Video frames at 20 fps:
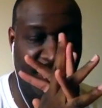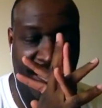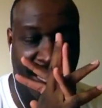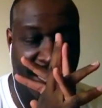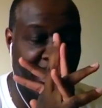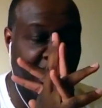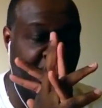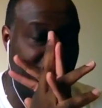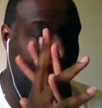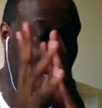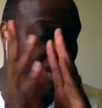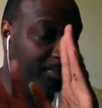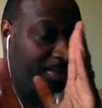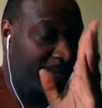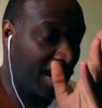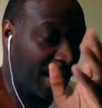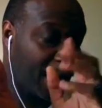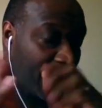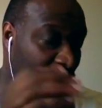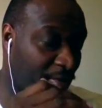what, I'm
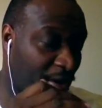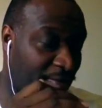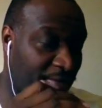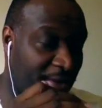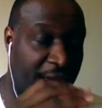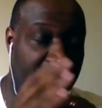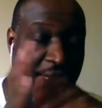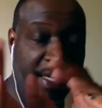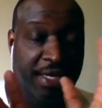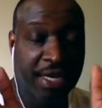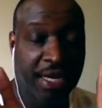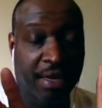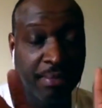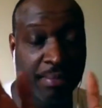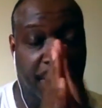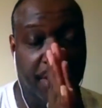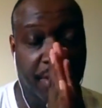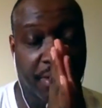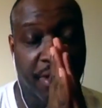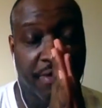tired of that. I need to take a
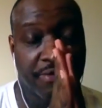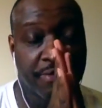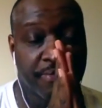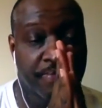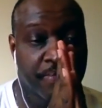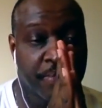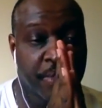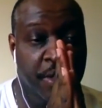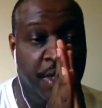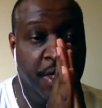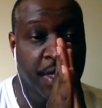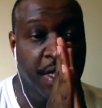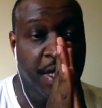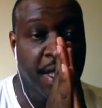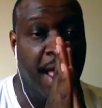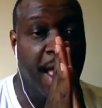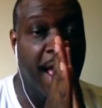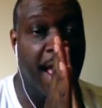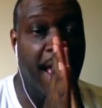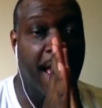month off.
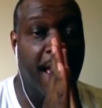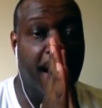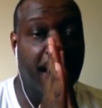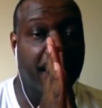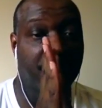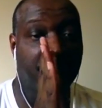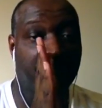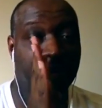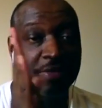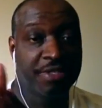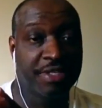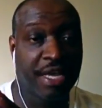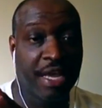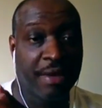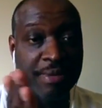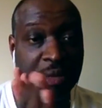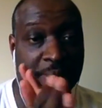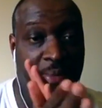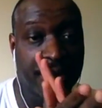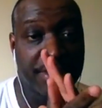And I know some
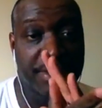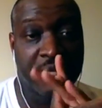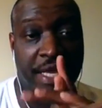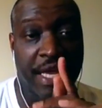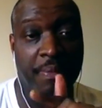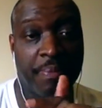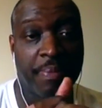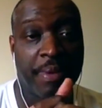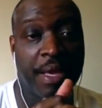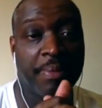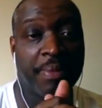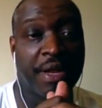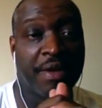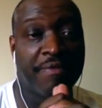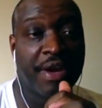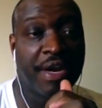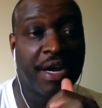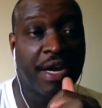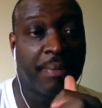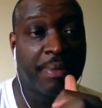of those same people
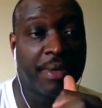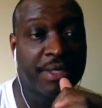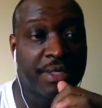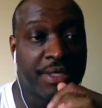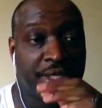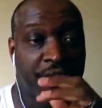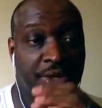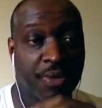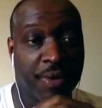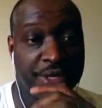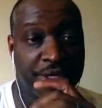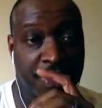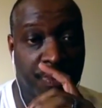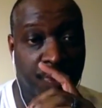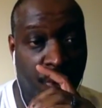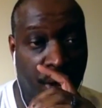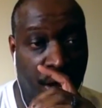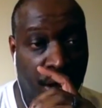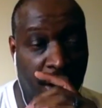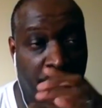have ended up in a
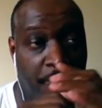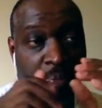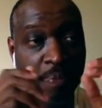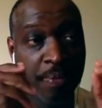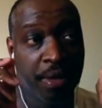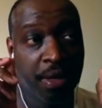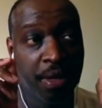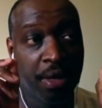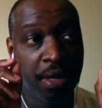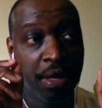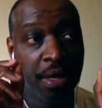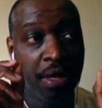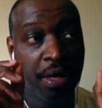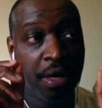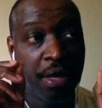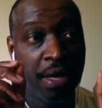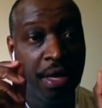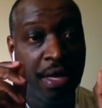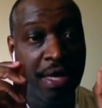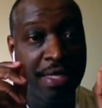situation where
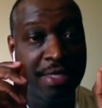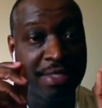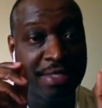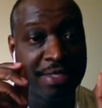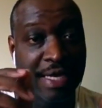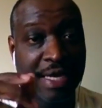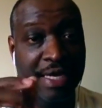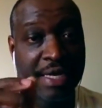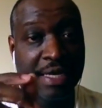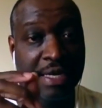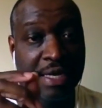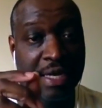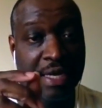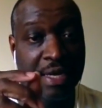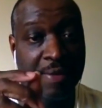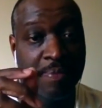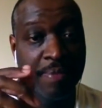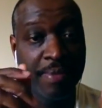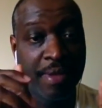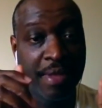
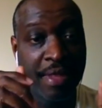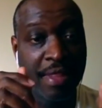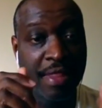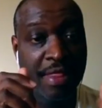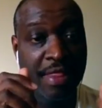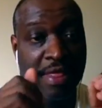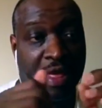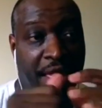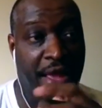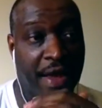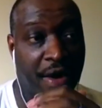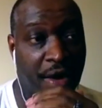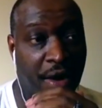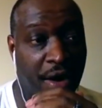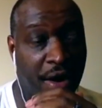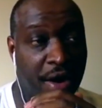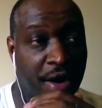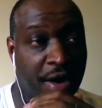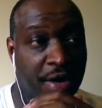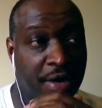suddenly they
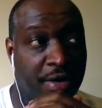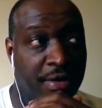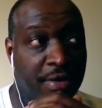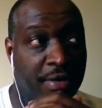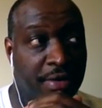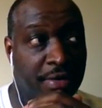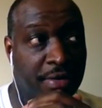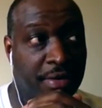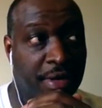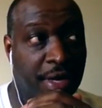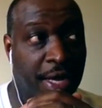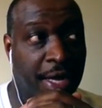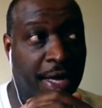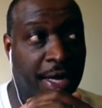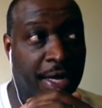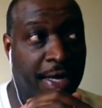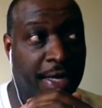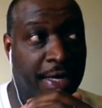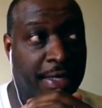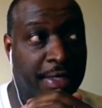are
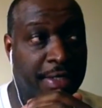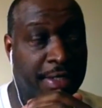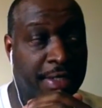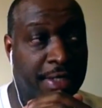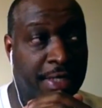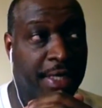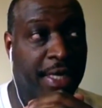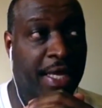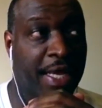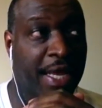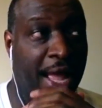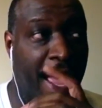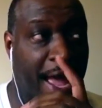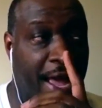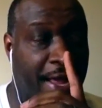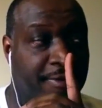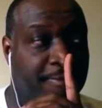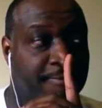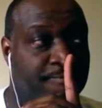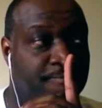looking
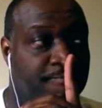at,